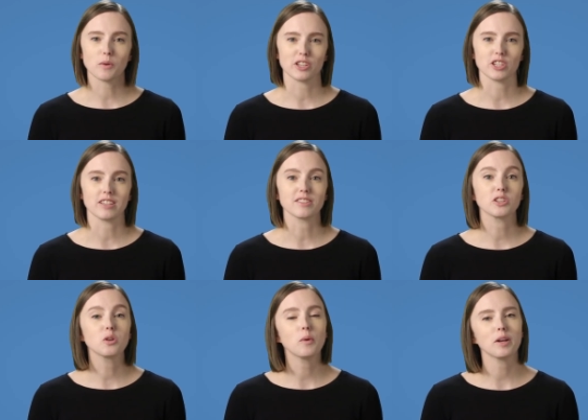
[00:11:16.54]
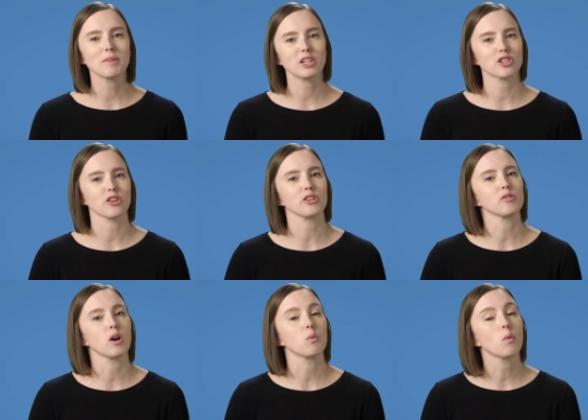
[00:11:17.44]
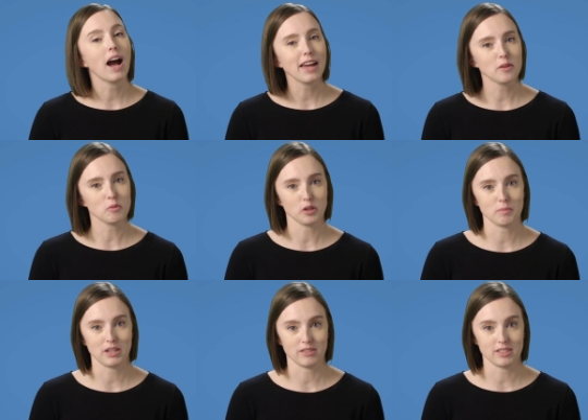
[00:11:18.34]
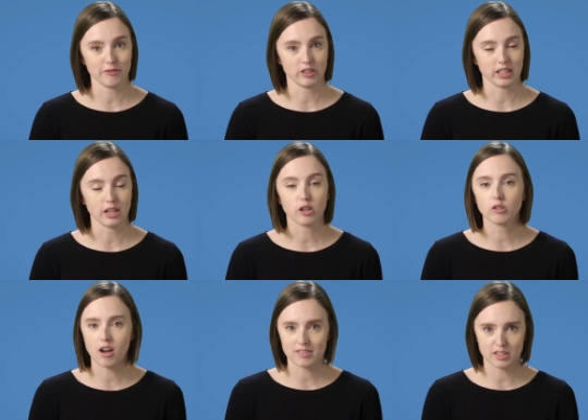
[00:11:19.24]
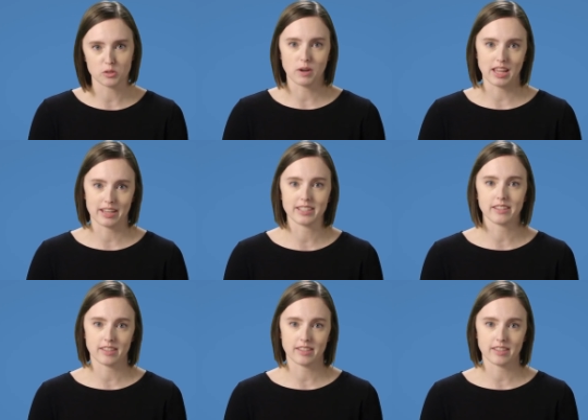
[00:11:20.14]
questions, you'll want to make sure you know why the moon appears differently across the twenty-eight day